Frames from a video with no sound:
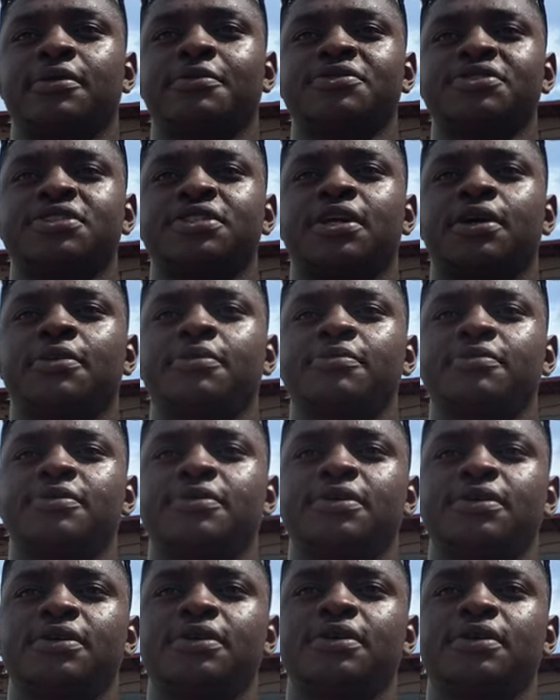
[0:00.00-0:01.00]
numbers jump.
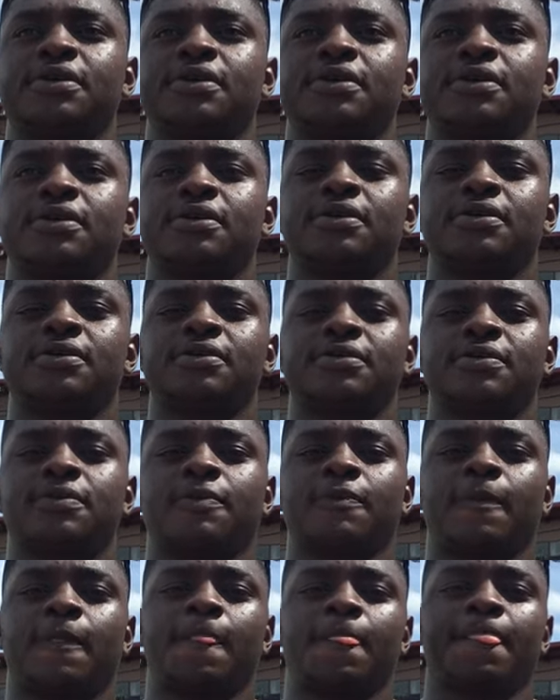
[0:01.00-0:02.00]
Okay.
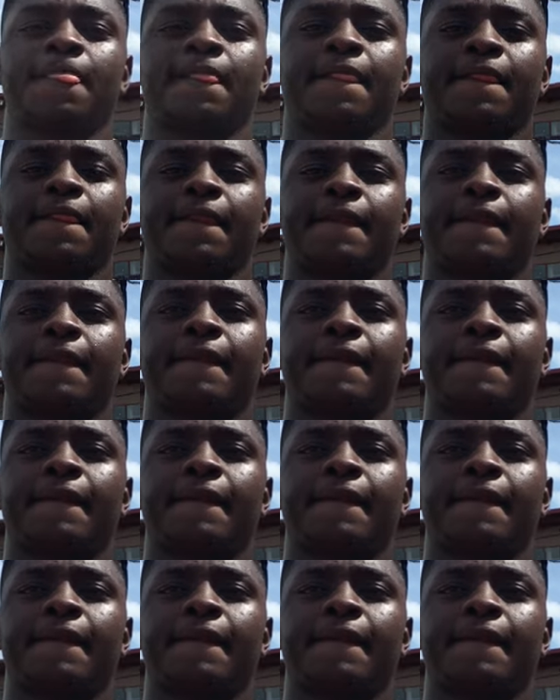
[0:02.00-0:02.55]
Um,